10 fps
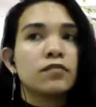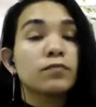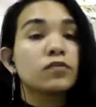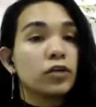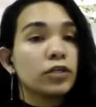
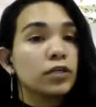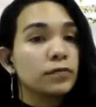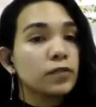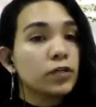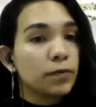
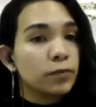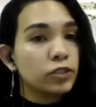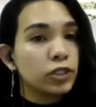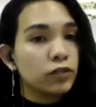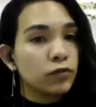startups that are
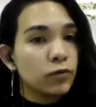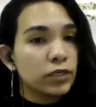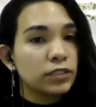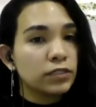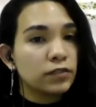pushing
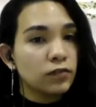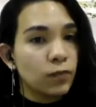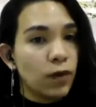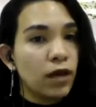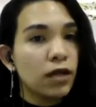towards this as
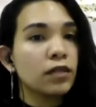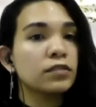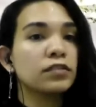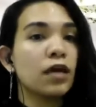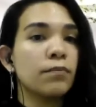
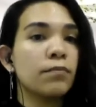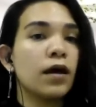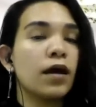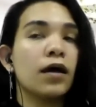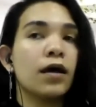well. Some
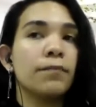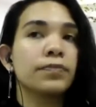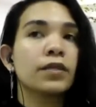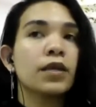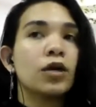
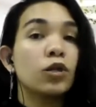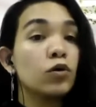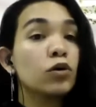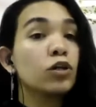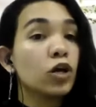
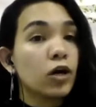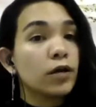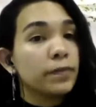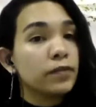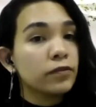local
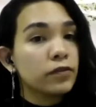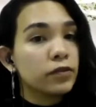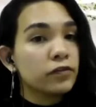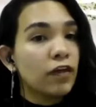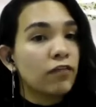
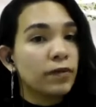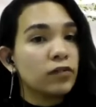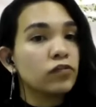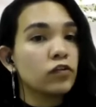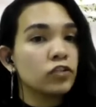carpenters have
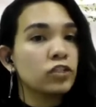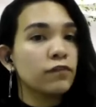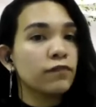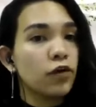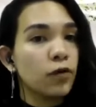been
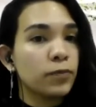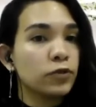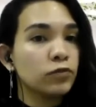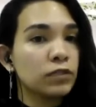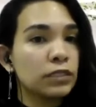searching for
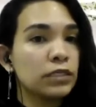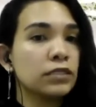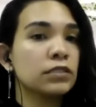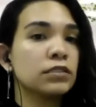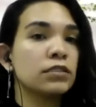
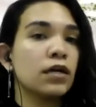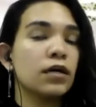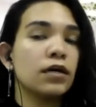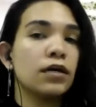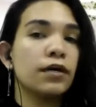opportunities
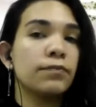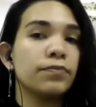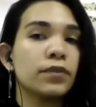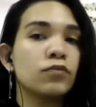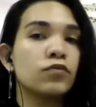
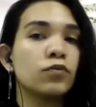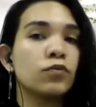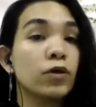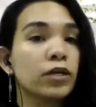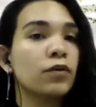
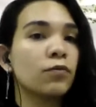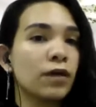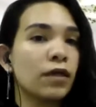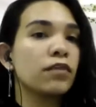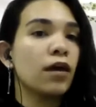to work
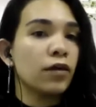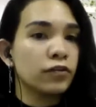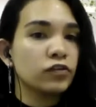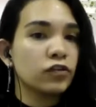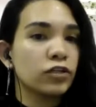with
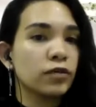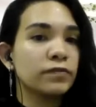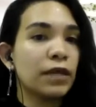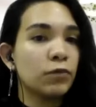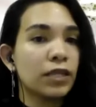other
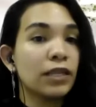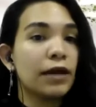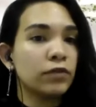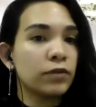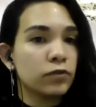startups that would
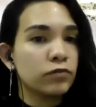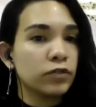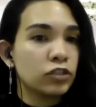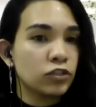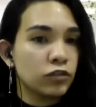allow them to
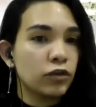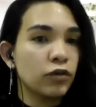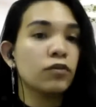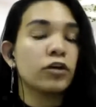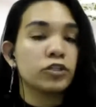reach,
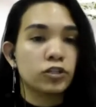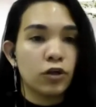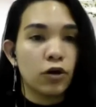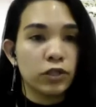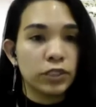
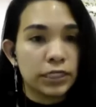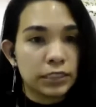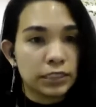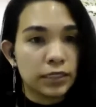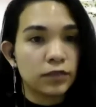larger
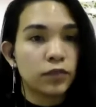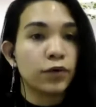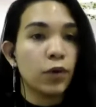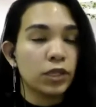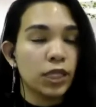audiences
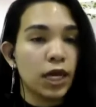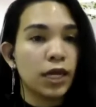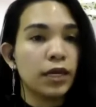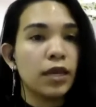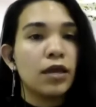through
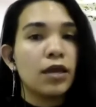online.